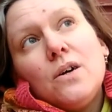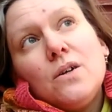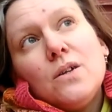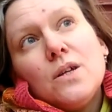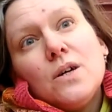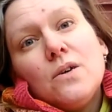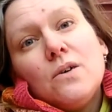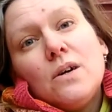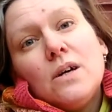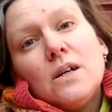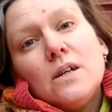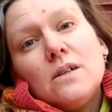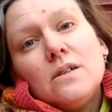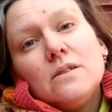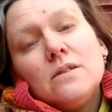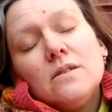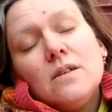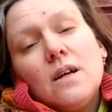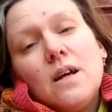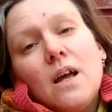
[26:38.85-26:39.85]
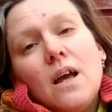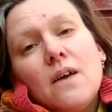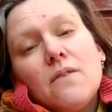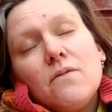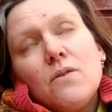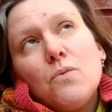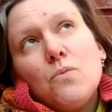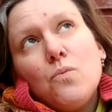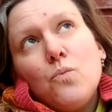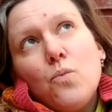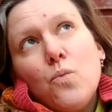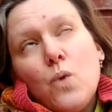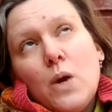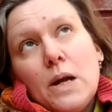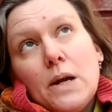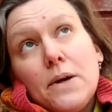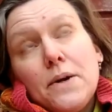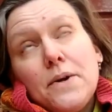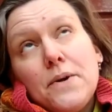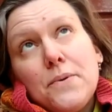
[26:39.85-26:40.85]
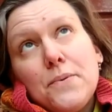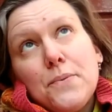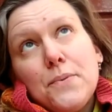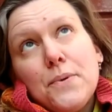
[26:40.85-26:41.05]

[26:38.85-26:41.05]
Although I have a weird